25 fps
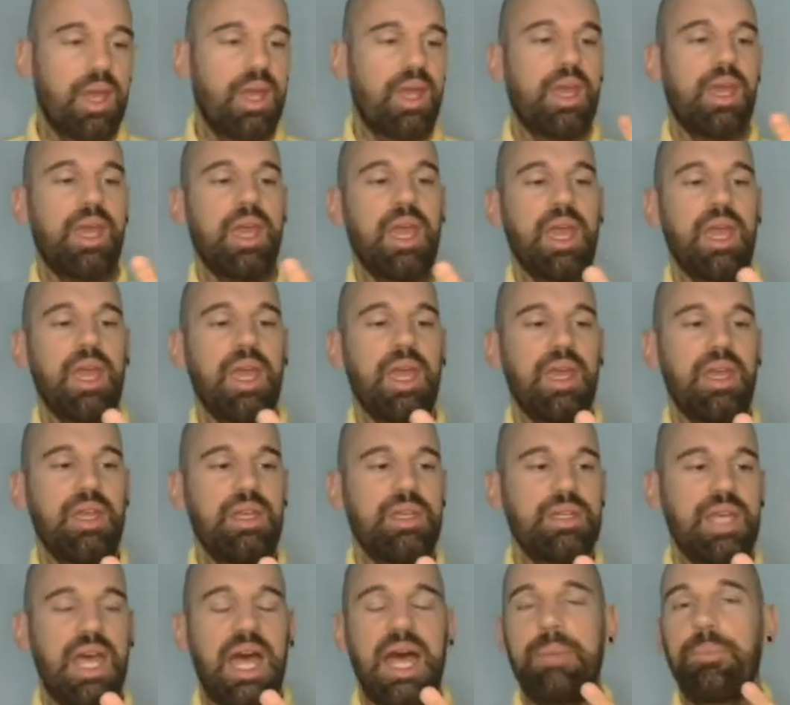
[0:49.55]
and
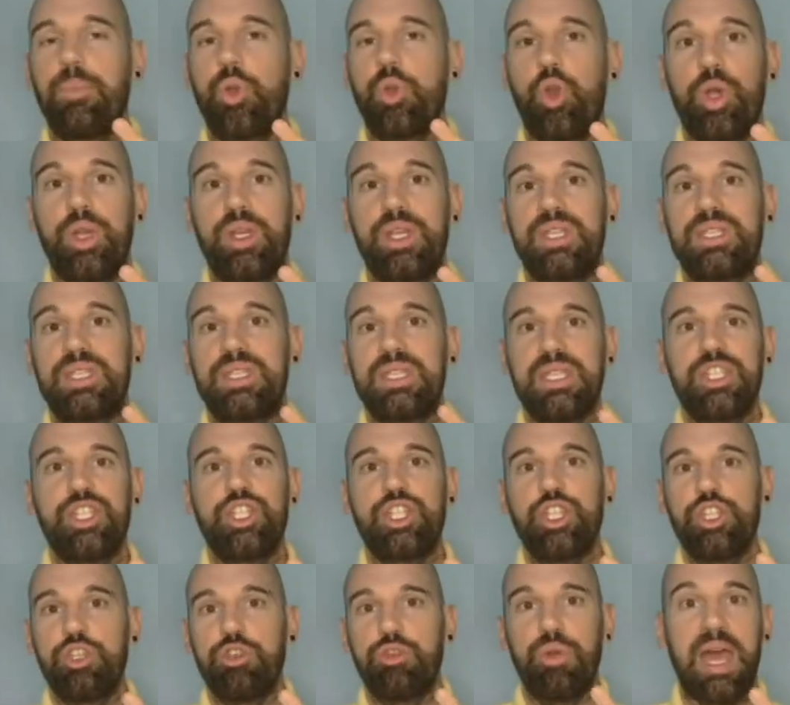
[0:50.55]
I'm going to teach
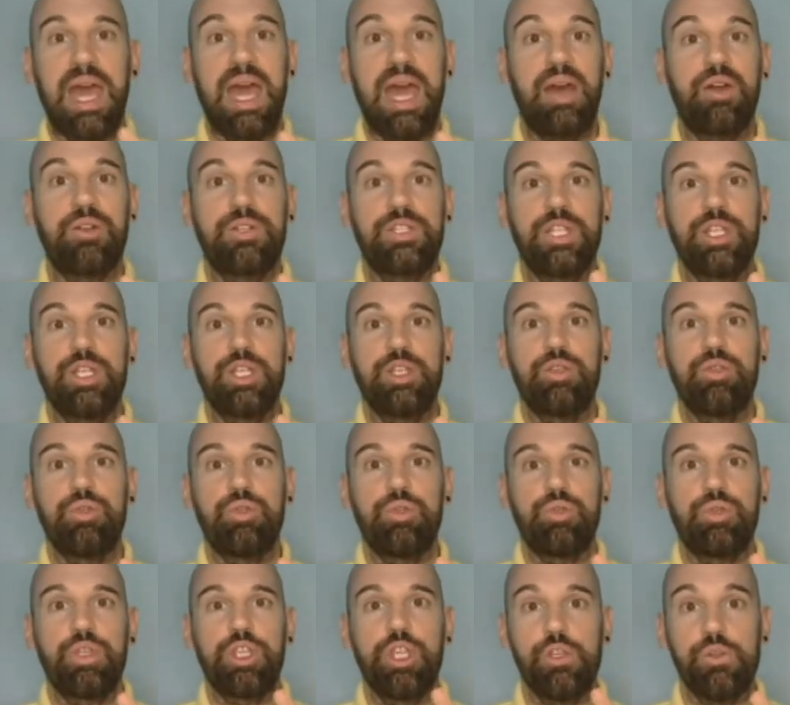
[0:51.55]
you how to
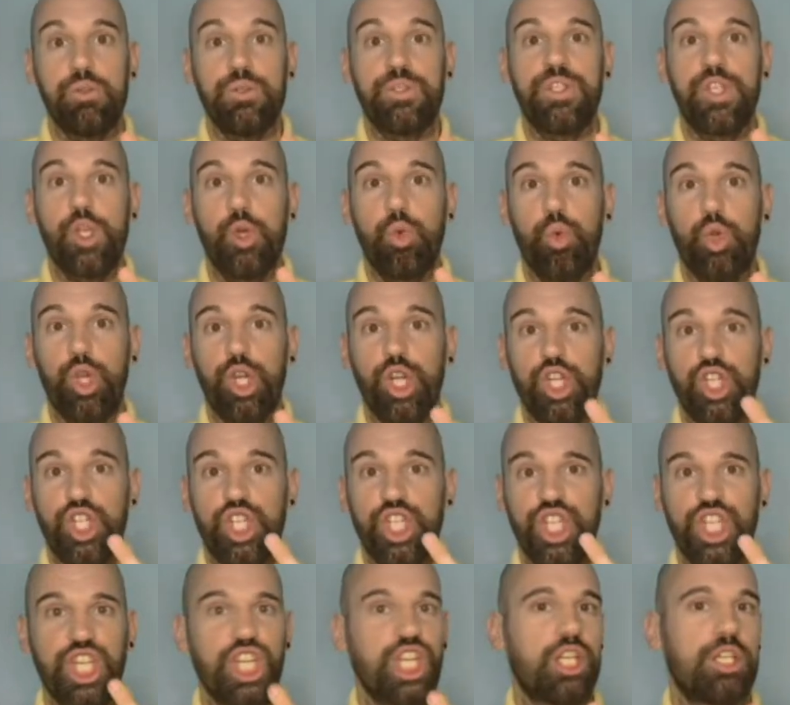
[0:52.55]
use the word
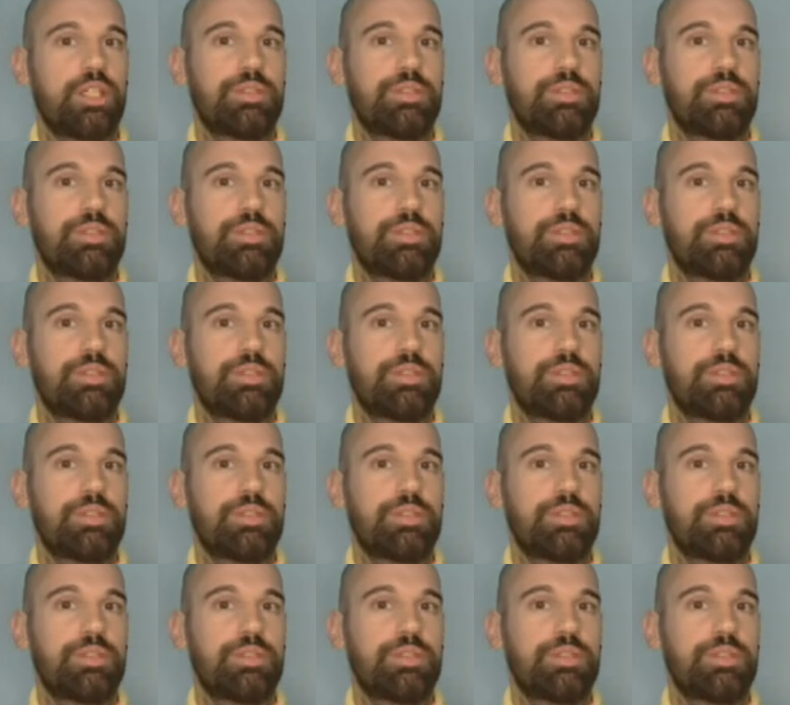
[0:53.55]
should.